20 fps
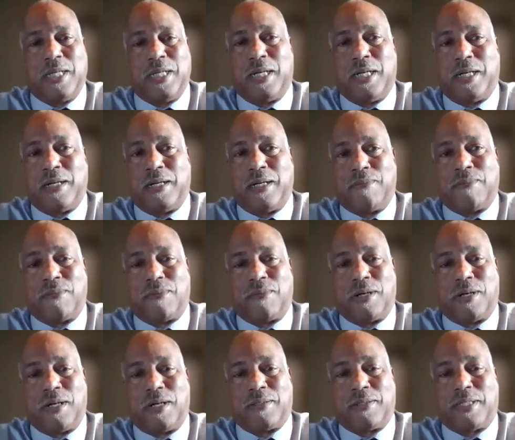
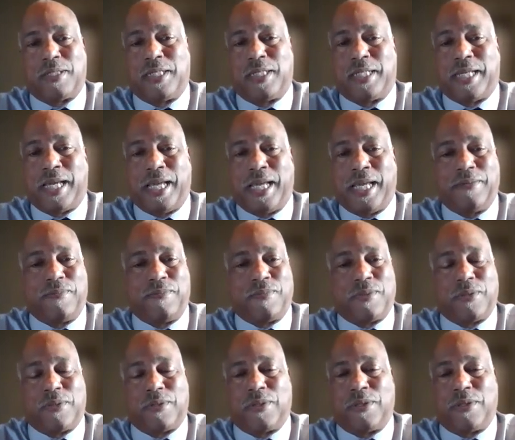To date,
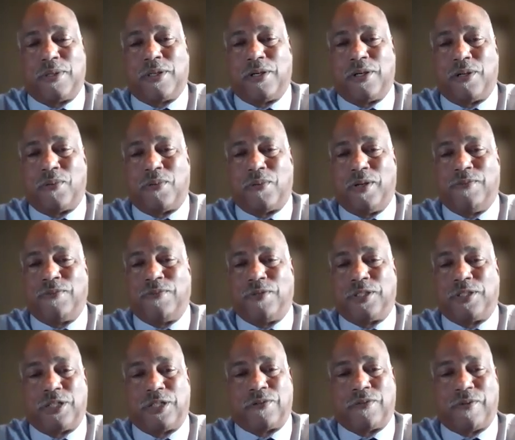we've
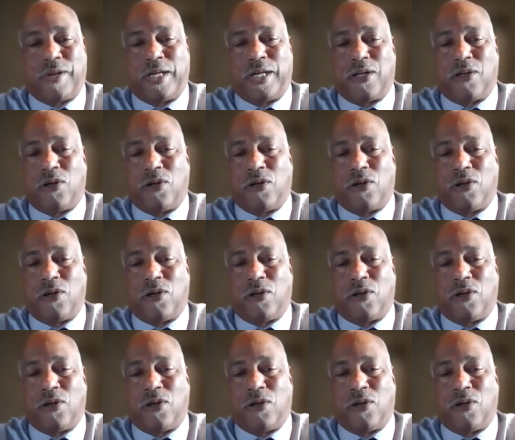generated